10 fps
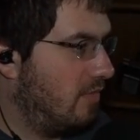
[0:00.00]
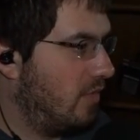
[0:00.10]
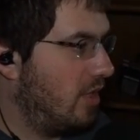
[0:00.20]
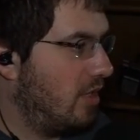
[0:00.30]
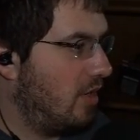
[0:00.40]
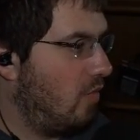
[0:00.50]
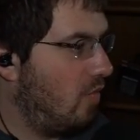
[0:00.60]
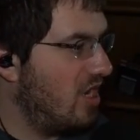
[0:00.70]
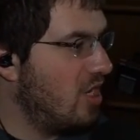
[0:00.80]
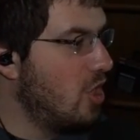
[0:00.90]
When
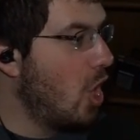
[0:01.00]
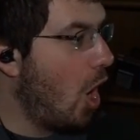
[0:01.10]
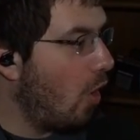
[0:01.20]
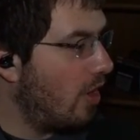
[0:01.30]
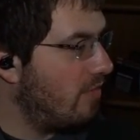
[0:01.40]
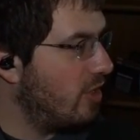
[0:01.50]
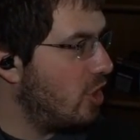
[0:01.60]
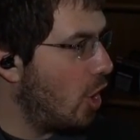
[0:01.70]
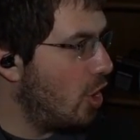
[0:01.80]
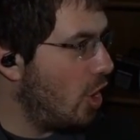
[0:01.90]
when no when
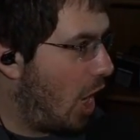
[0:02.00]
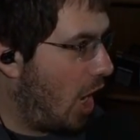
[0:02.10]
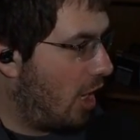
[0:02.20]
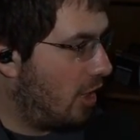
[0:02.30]
no no